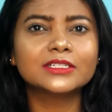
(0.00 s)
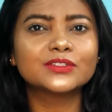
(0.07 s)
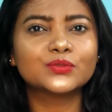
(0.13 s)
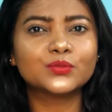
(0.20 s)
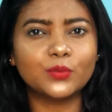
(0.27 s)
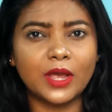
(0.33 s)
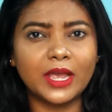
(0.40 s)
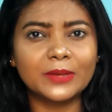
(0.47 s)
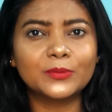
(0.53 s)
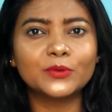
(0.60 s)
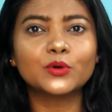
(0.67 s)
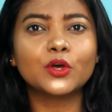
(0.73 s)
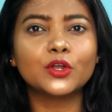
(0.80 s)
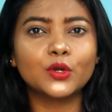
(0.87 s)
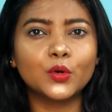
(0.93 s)

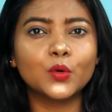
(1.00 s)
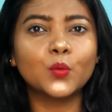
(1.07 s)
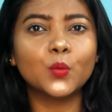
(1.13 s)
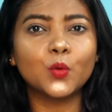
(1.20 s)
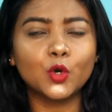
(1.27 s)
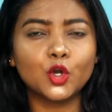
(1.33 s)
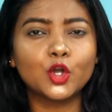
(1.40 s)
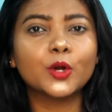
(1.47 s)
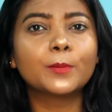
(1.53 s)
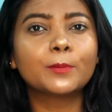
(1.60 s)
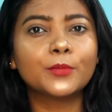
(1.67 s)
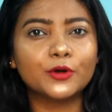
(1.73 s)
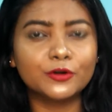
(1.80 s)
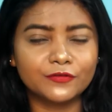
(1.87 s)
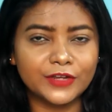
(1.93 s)
swipe gonna work
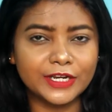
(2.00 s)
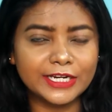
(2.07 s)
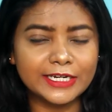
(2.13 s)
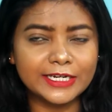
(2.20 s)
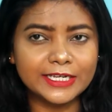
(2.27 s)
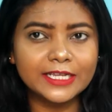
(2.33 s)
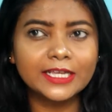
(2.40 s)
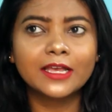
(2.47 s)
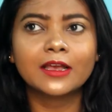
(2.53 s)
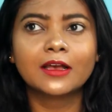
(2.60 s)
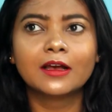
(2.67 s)
perfectly.